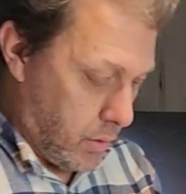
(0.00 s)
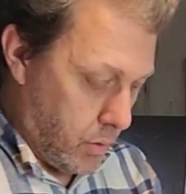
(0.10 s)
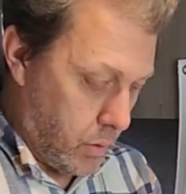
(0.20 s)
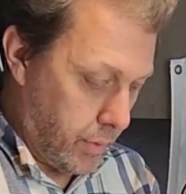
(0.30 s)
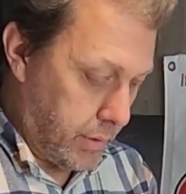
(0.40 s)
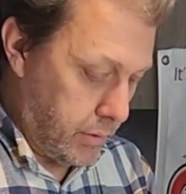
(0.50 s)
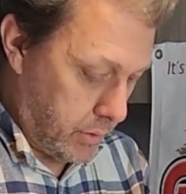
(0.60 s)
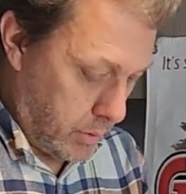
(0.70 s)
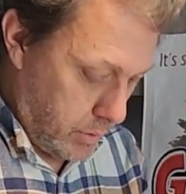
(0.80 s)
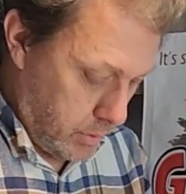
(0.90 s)
all that you
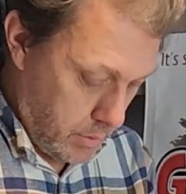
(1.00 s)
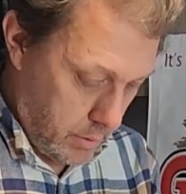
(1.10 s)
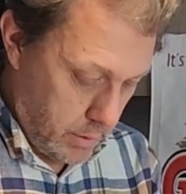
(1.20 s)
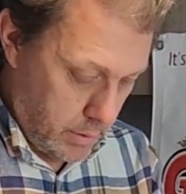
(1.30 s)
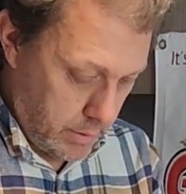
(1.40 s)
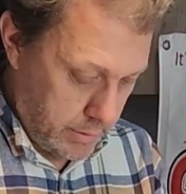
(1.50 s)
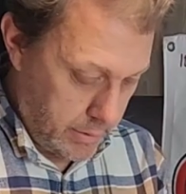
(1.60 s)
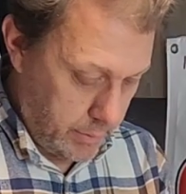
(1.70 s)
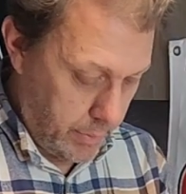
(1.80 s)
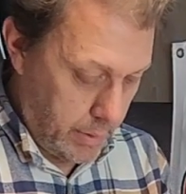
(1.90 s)
do is
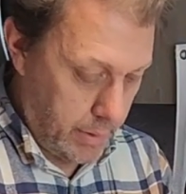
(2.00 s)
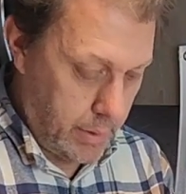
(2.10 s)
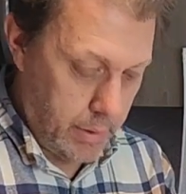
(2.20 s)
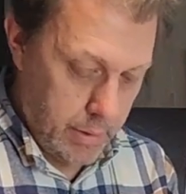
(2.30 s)
simply